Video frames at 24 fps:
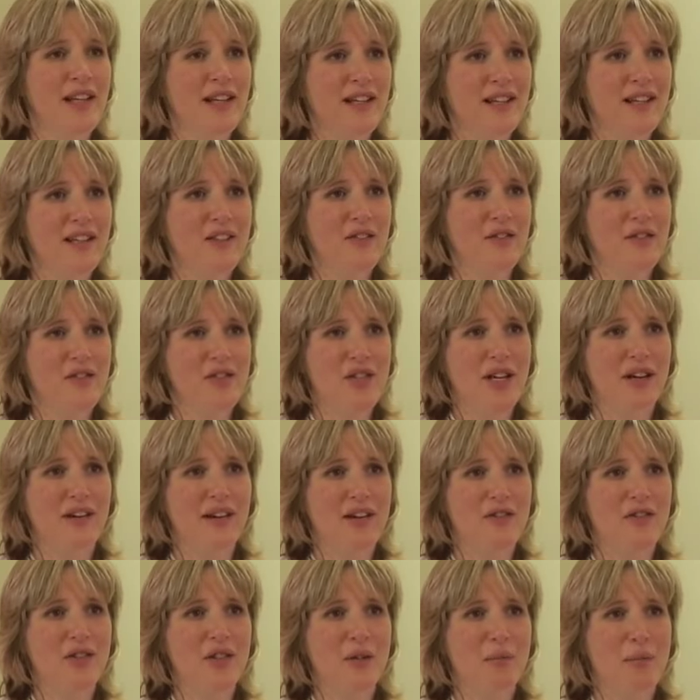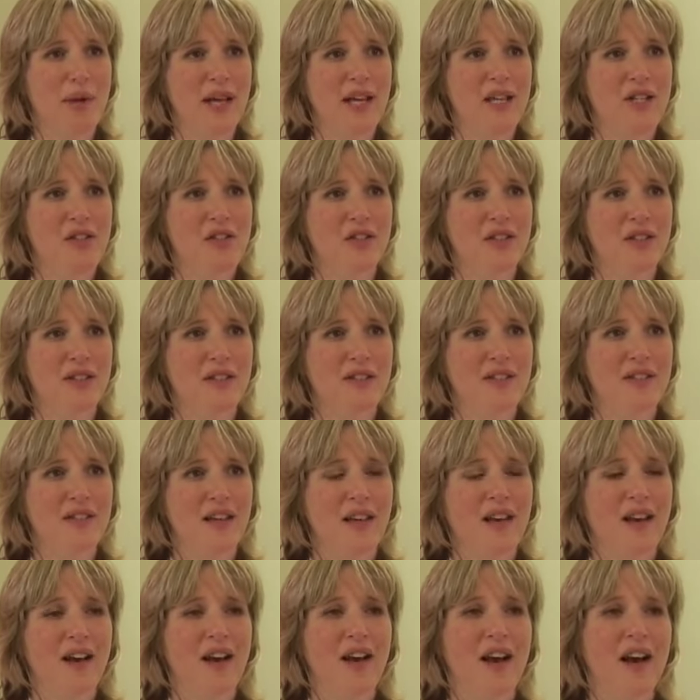clinics for geriatric patients,
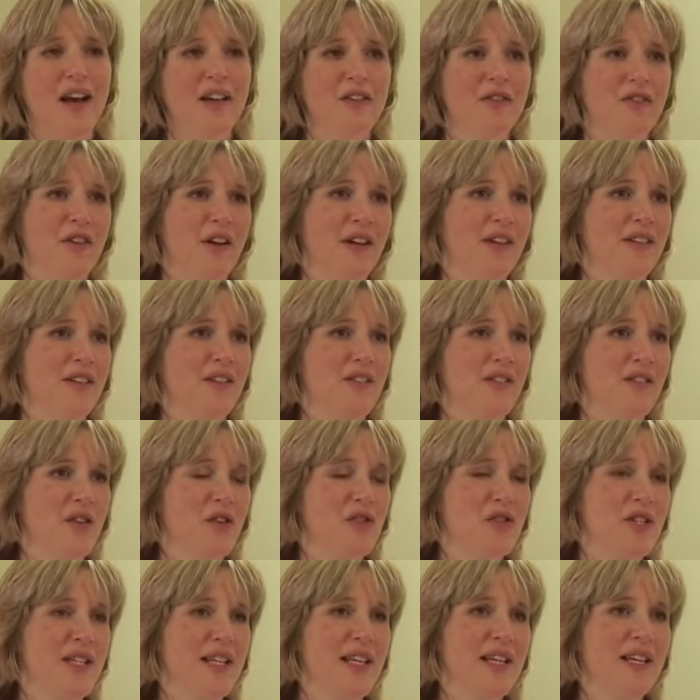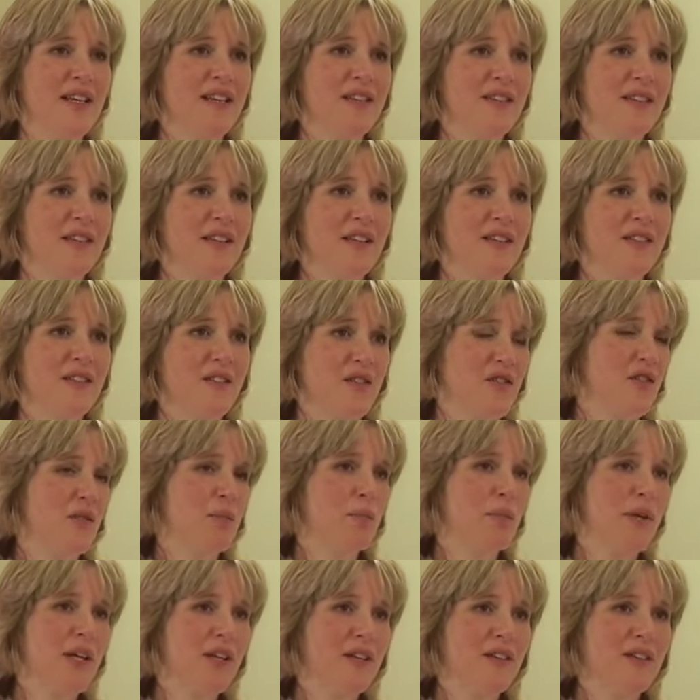I find it's usually easiest to
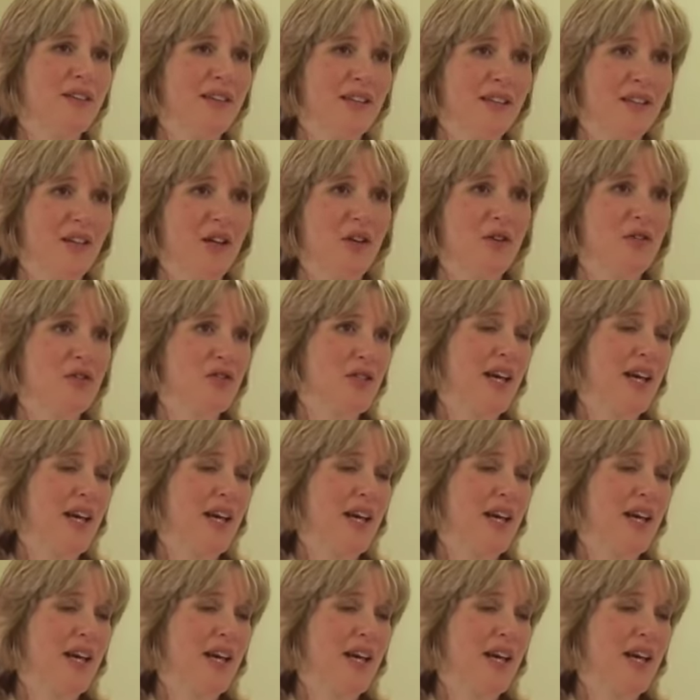just build in those